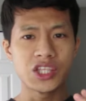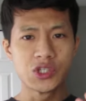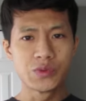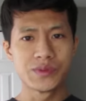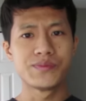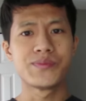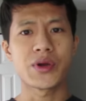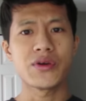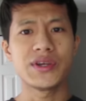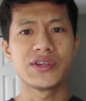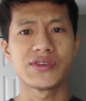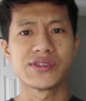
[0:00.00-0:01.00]
You would
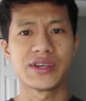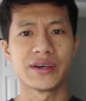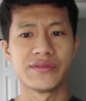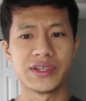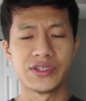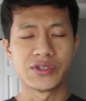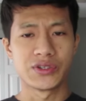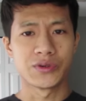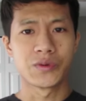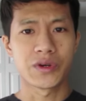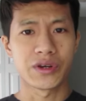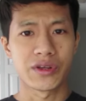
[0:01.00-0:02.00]
bury yourself into your
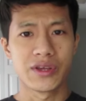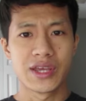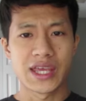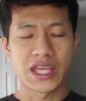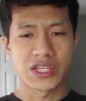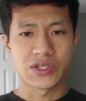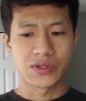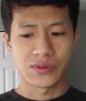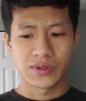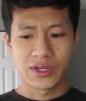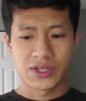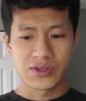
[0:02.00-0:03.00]
work,
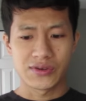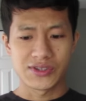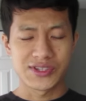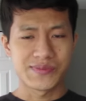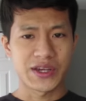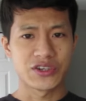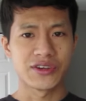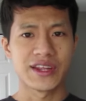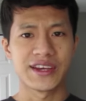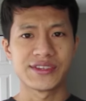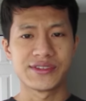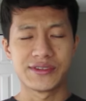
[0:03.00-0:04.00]
into your
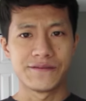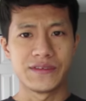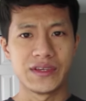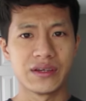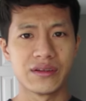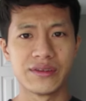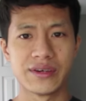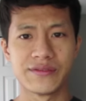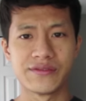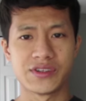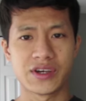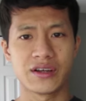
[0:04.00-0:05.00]
specialized field
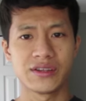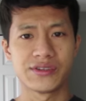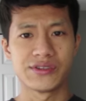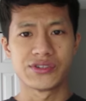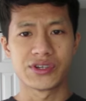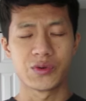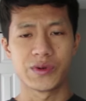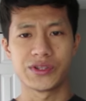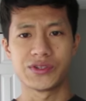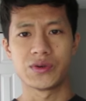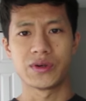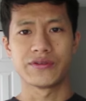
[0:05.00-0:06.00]
of knowledge or
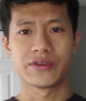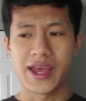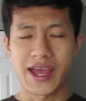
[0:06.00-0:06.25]
whatsoever.